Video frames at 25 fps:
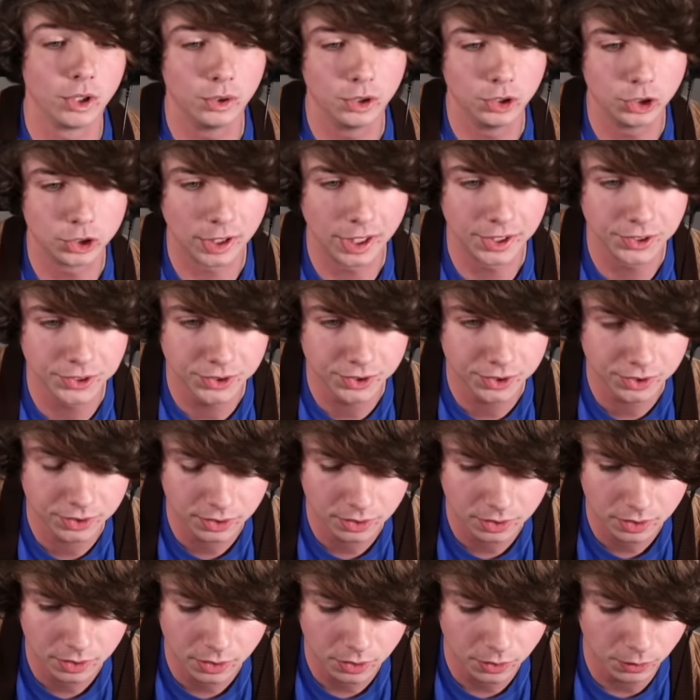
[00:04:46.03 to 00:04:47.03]
to address
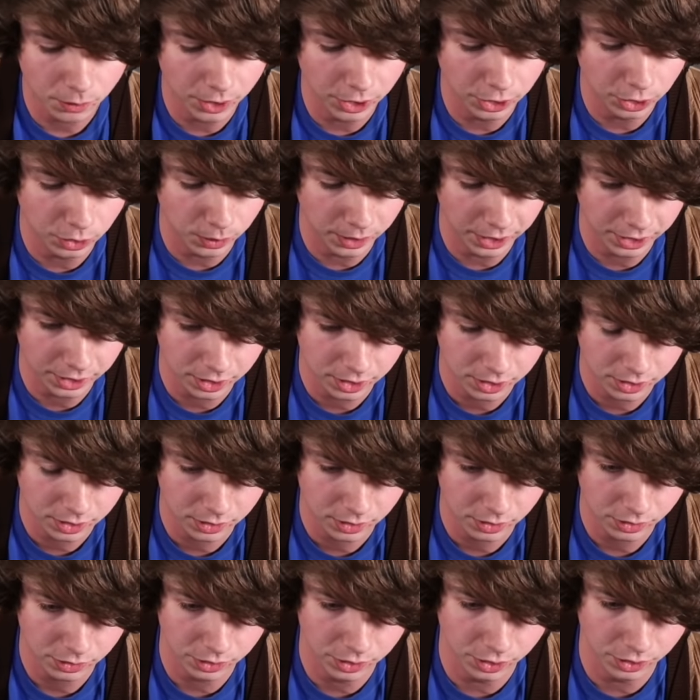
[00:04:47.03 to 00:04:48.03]
really quick.
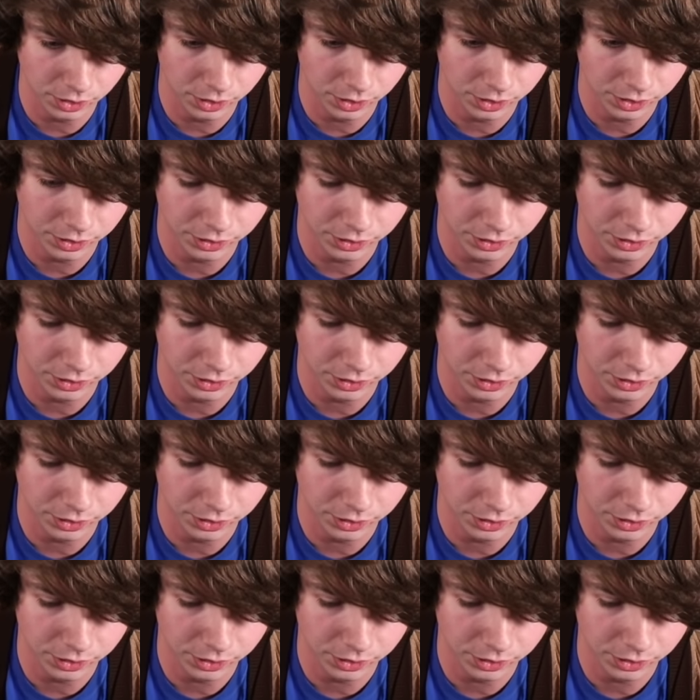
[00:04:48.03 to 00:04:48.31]
There,